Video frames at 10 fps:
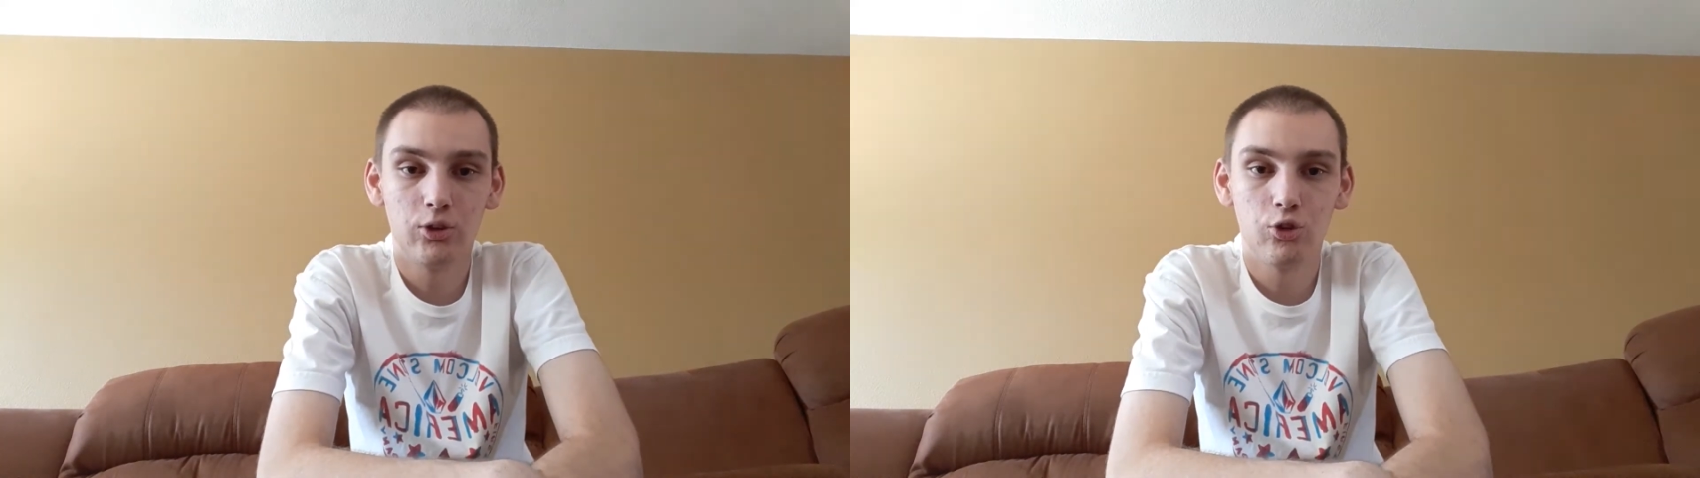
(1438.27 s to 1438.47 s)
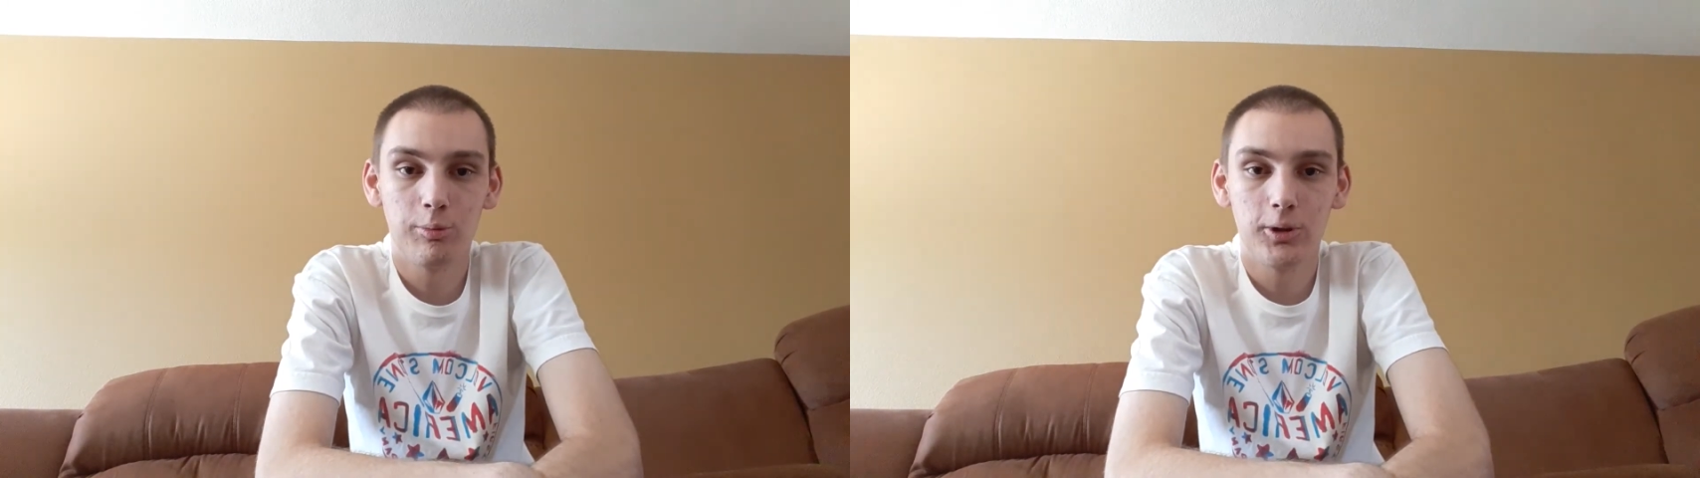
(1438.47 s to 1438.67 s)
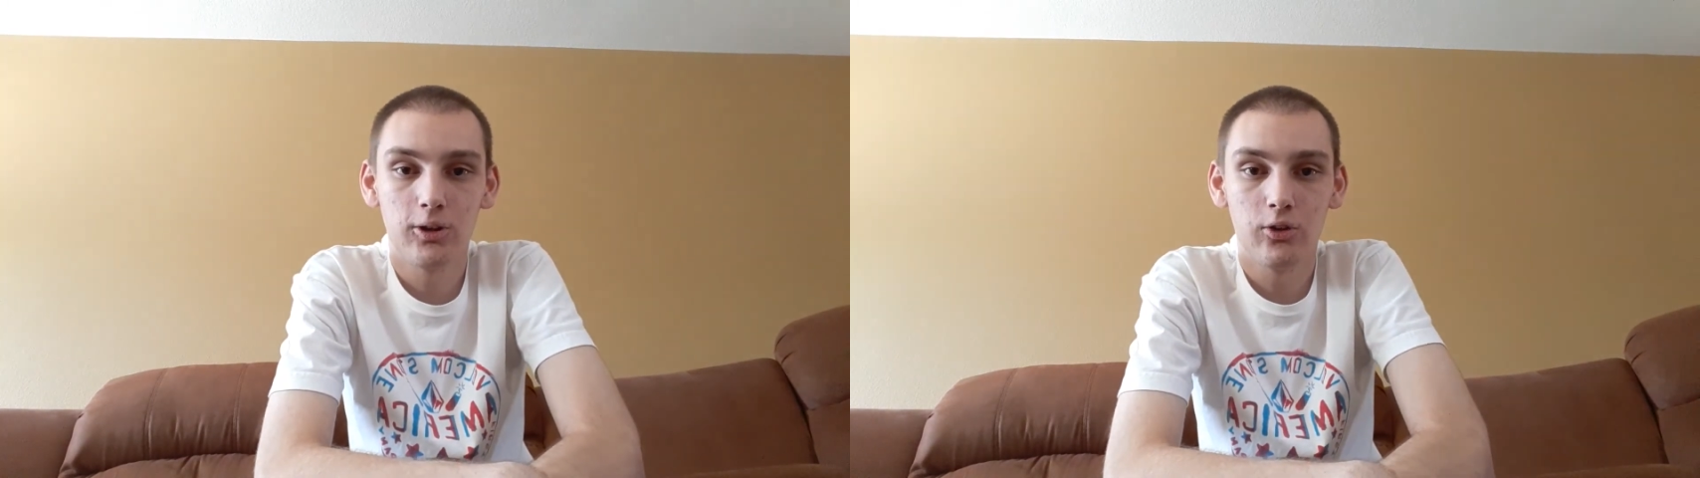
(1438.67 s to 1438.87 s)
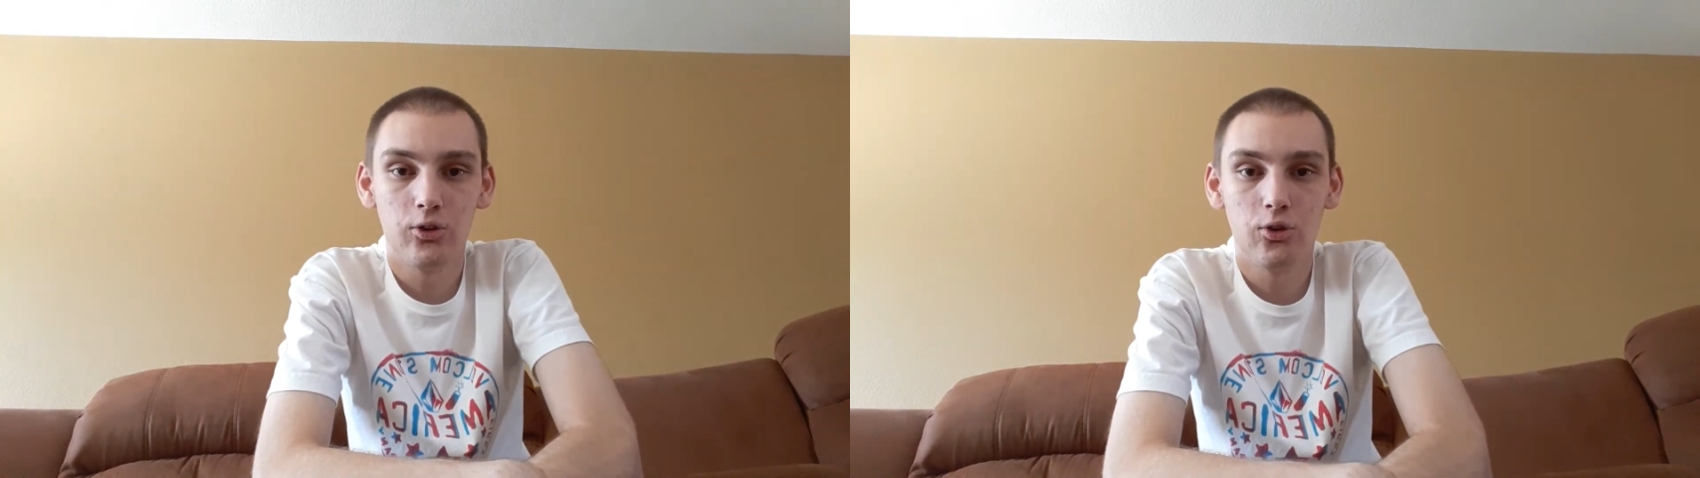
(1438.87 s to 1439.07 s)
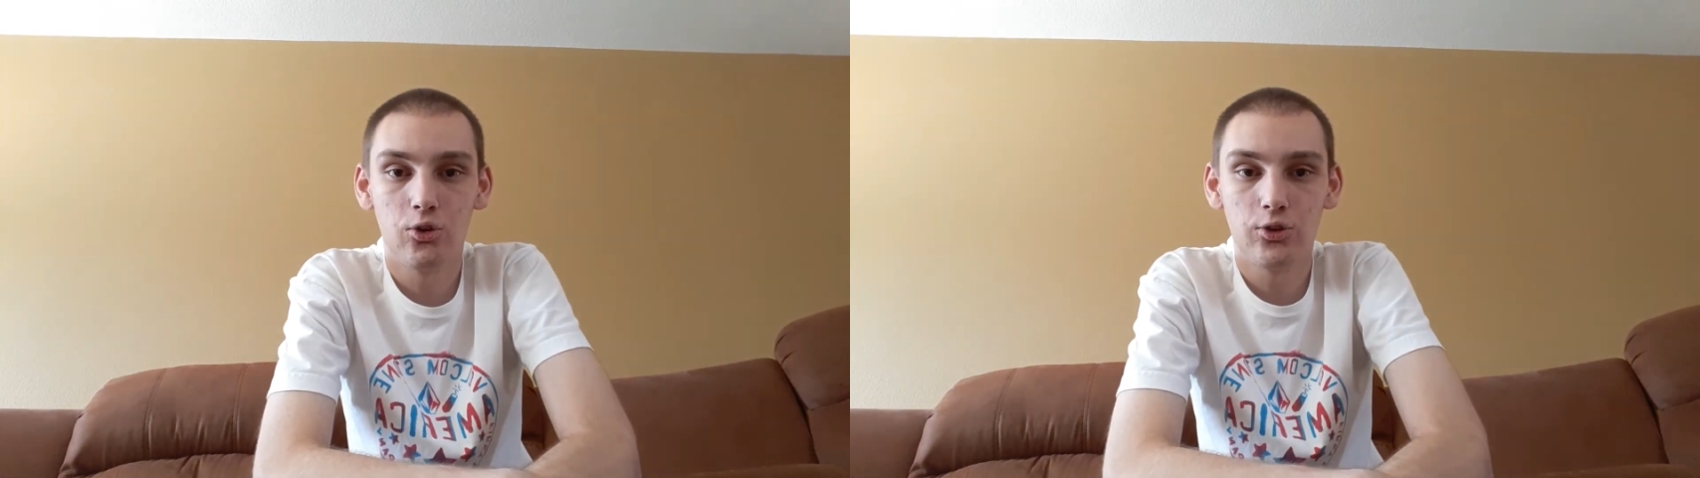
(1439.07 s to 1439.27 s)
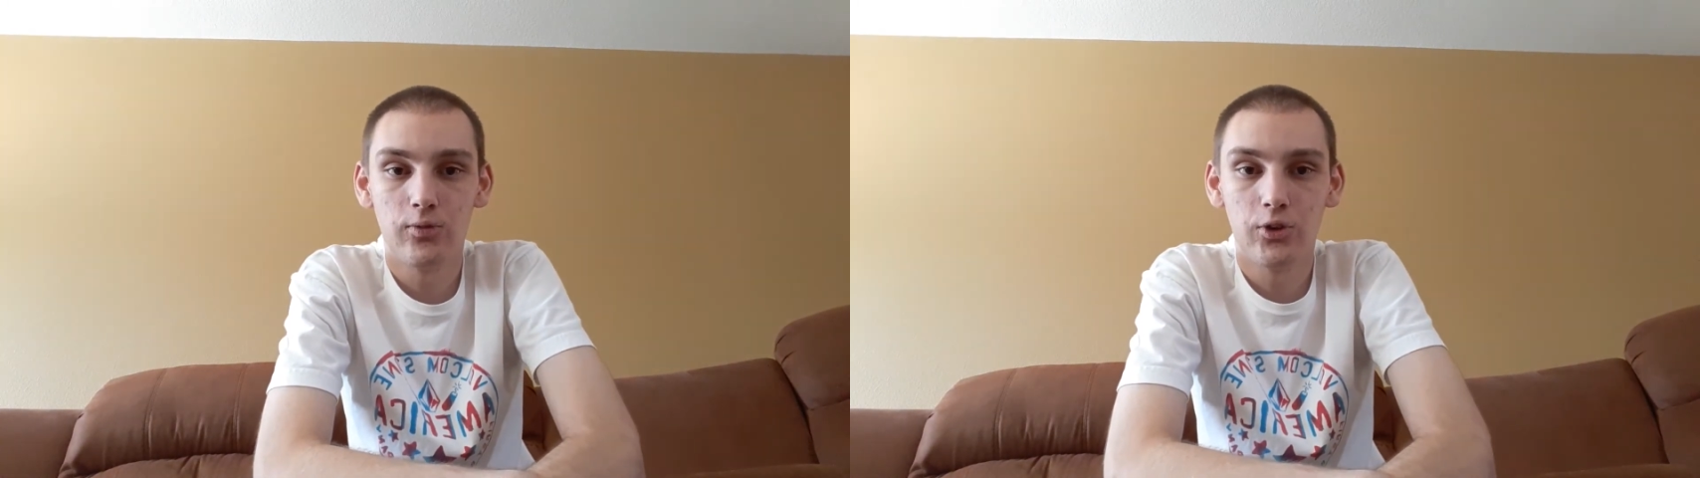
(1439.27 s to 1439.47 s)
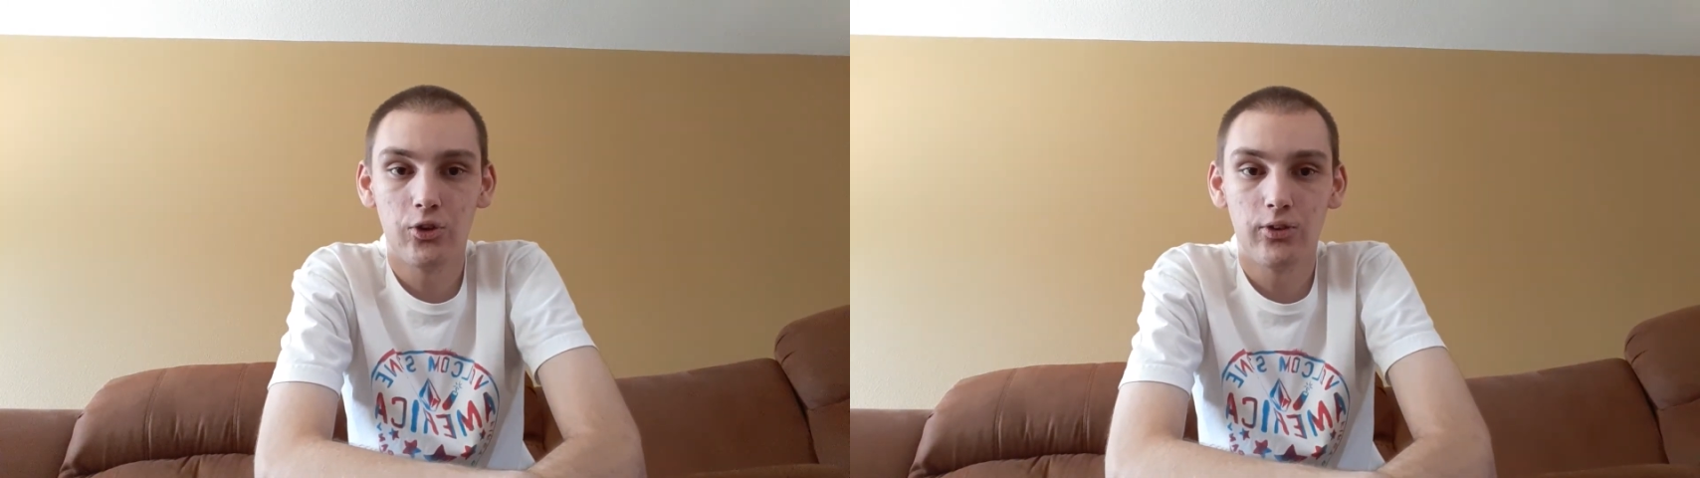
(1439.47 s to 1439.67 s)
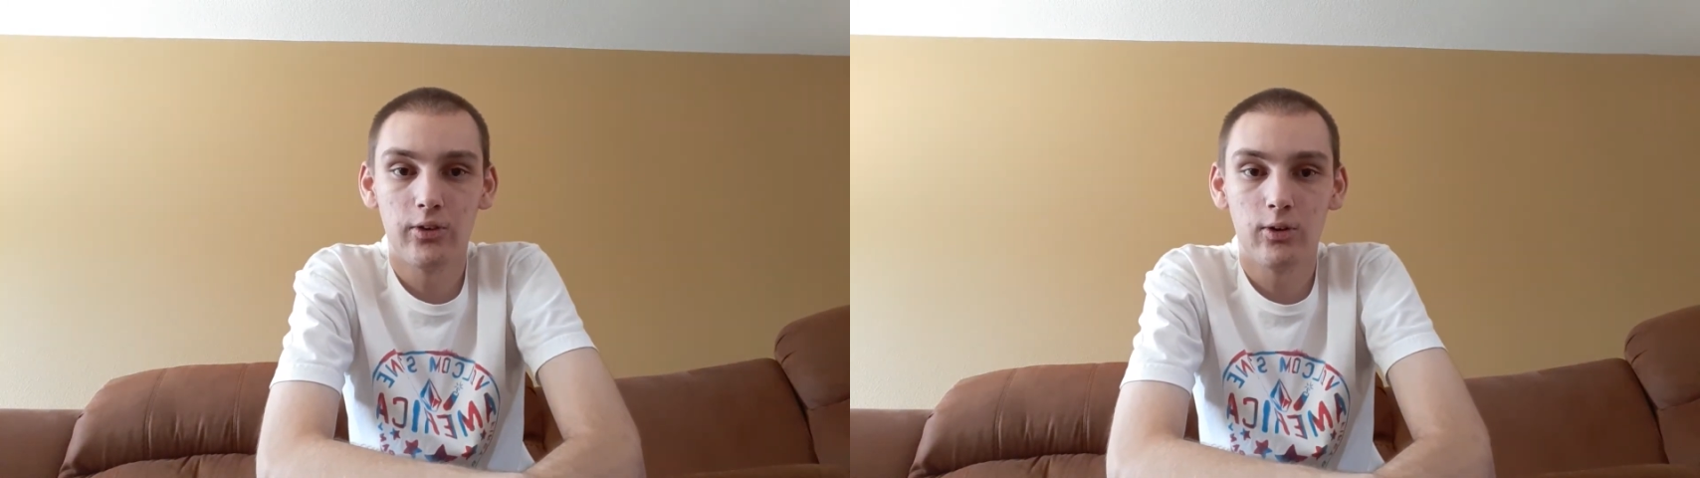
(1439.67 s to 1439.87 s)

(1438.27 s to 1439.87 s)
just because he used to visit there